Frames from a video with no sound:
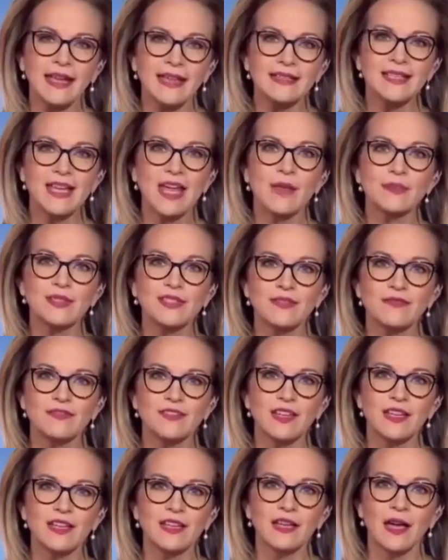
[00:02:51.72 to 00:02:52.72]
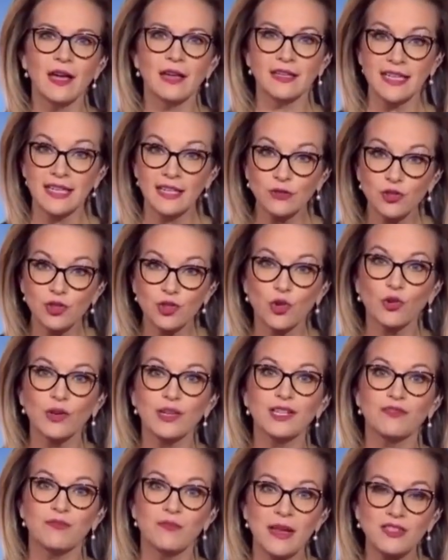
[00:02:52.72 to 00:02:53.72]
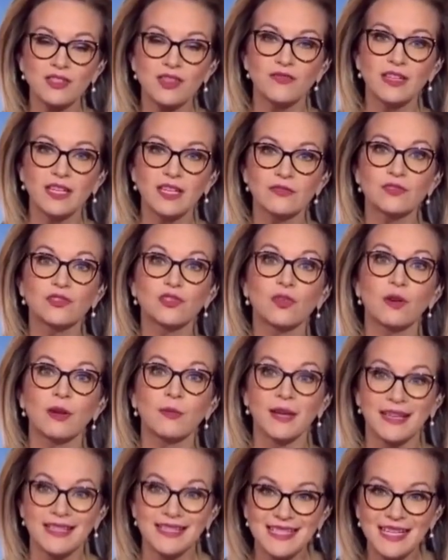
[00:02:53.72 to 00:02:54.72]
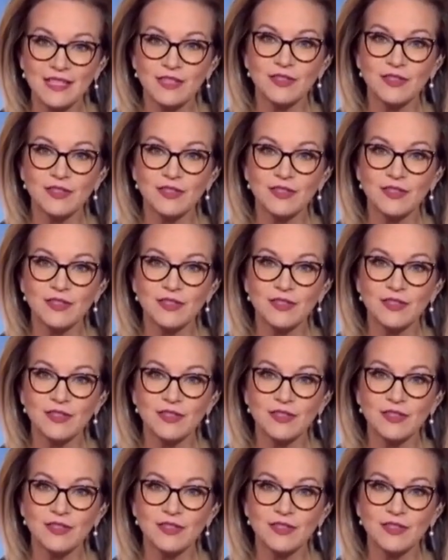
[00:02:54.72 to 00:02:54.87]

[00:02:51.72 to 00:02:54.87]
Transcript: Then once the media gets hold of it, especially when supported by